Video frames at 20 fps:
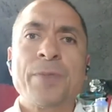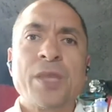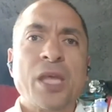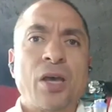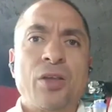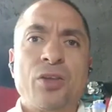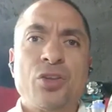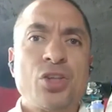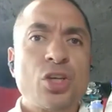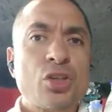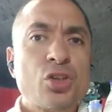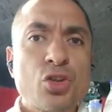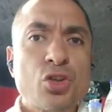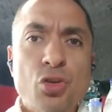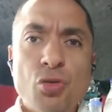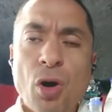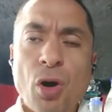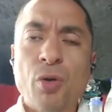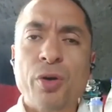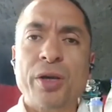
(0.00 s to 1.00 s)
Just
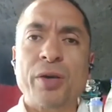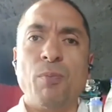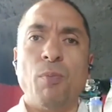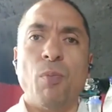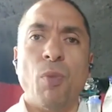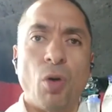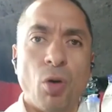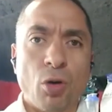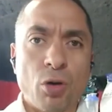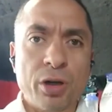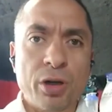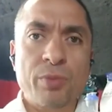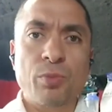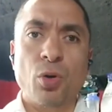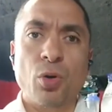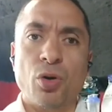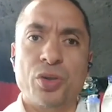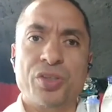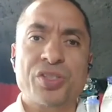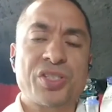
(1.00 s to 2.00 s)
throwing more and
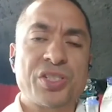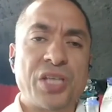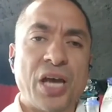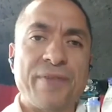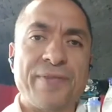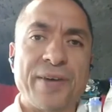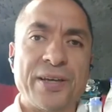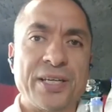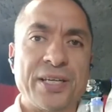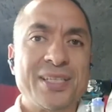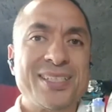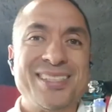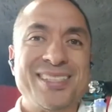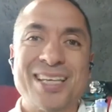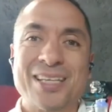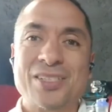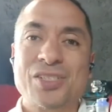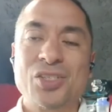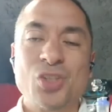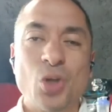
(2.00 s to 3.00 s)
more stuff at it
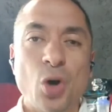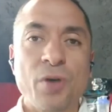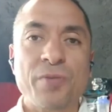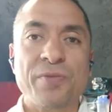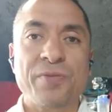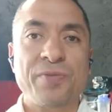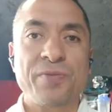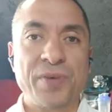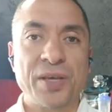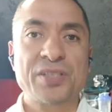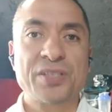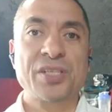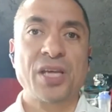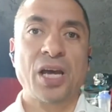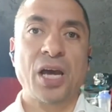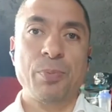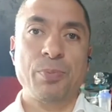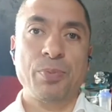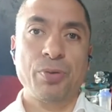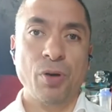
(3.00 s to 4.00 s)
does not fix
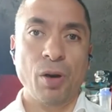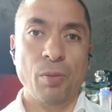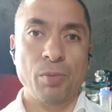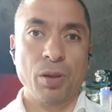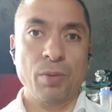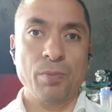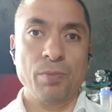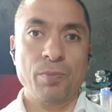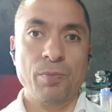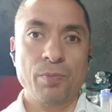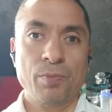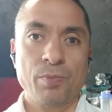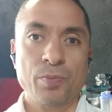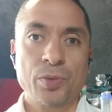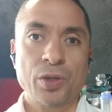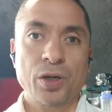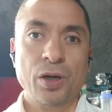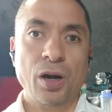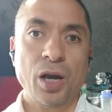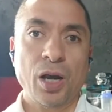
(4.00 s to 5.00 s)
a problem,
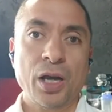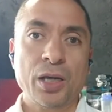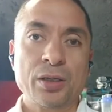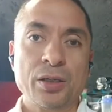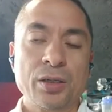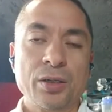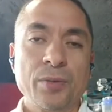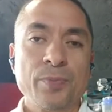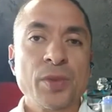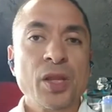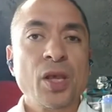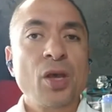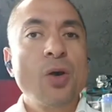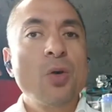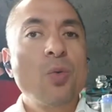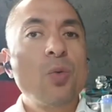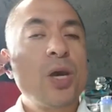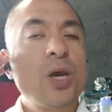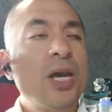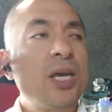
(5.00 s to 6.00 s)
all right?
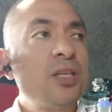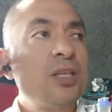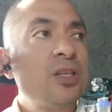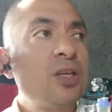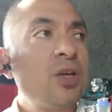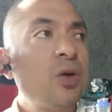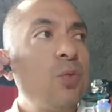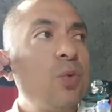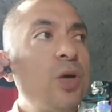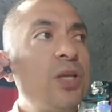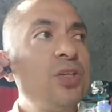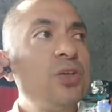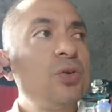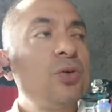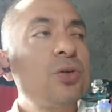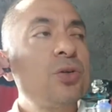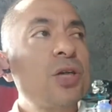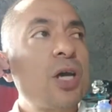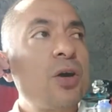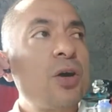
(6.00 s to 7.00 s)
When
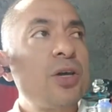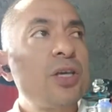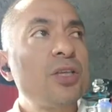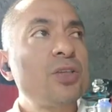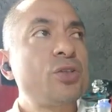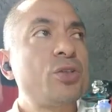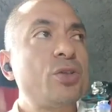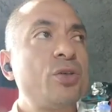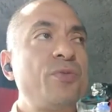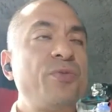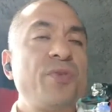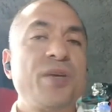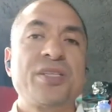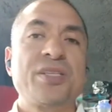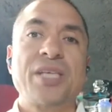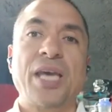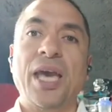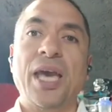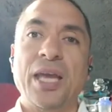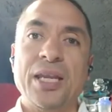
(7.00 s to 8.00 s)
you're going to
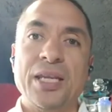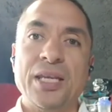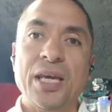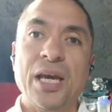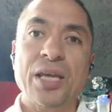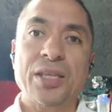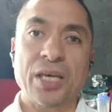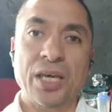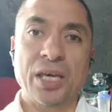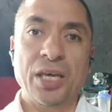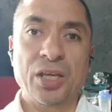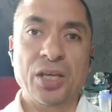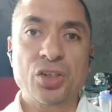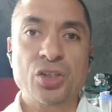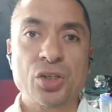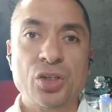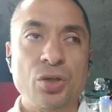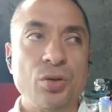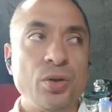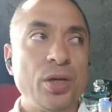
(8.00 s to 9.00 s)
fix any other
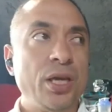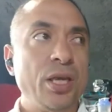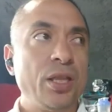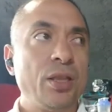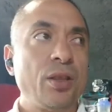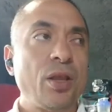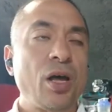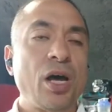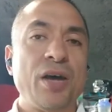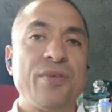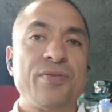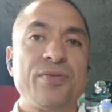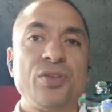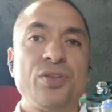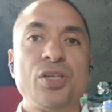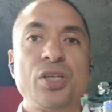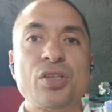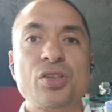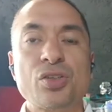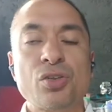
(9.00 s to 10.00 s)
issue in life,
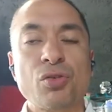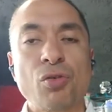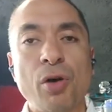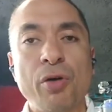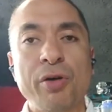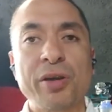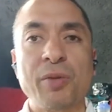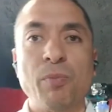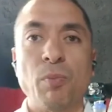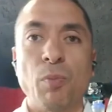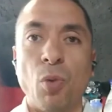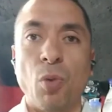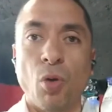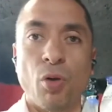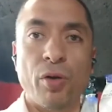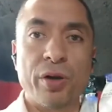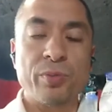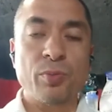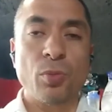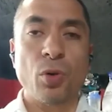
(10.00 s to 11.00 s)
just throwing
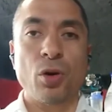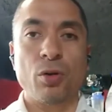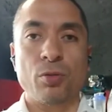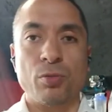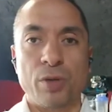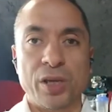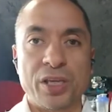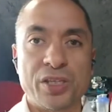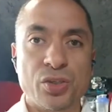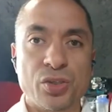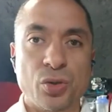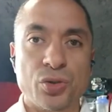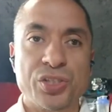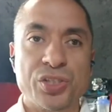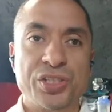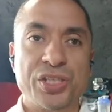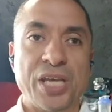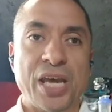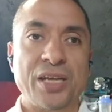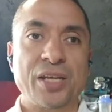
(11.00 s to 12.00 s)
more and more
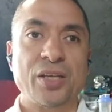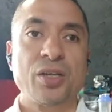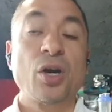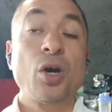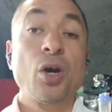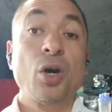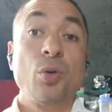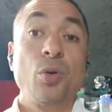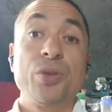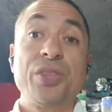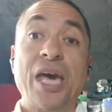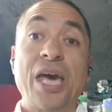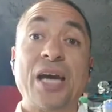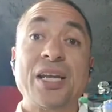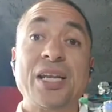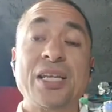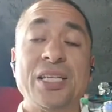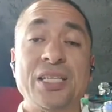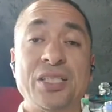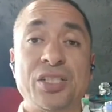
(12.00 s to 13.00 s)
resources at it without
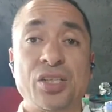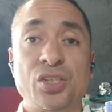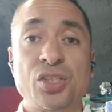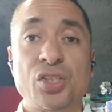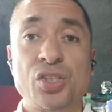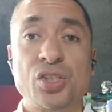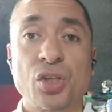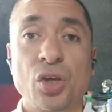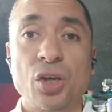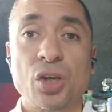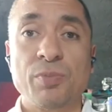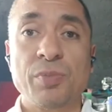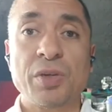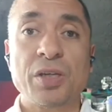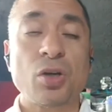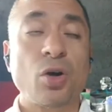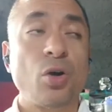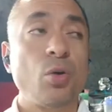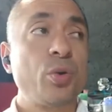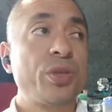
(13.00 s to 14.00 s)
any discernment
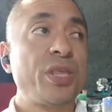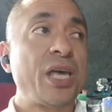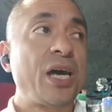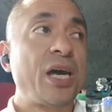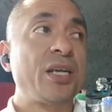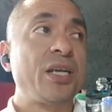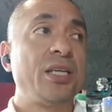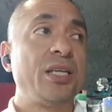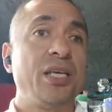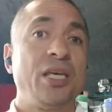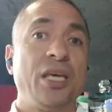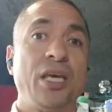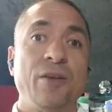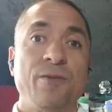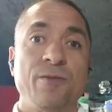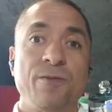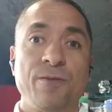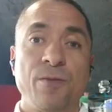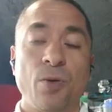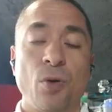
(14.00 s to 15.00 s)
or without any
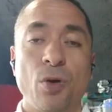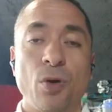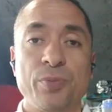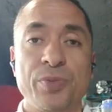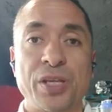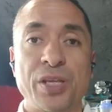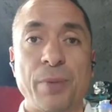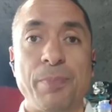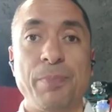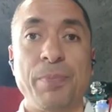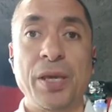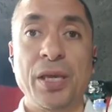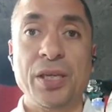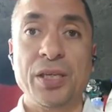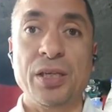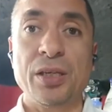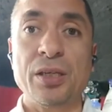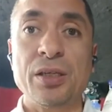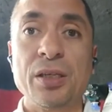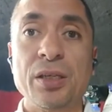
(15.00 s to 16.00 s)
informed
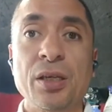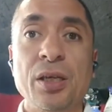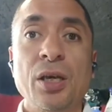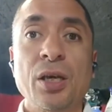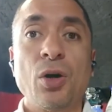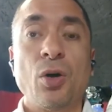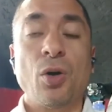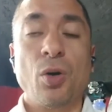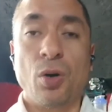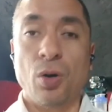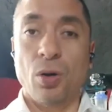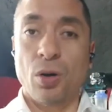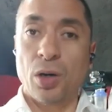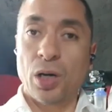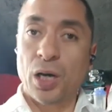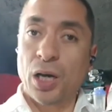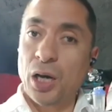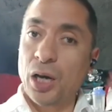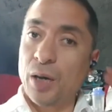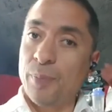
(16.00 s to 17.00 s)
opinion
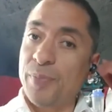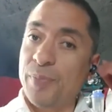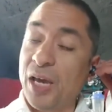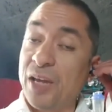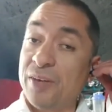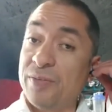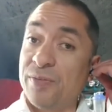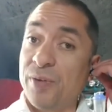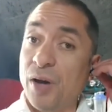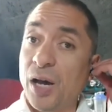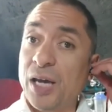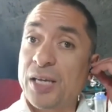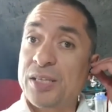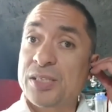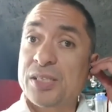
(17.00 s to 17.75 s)
or advice,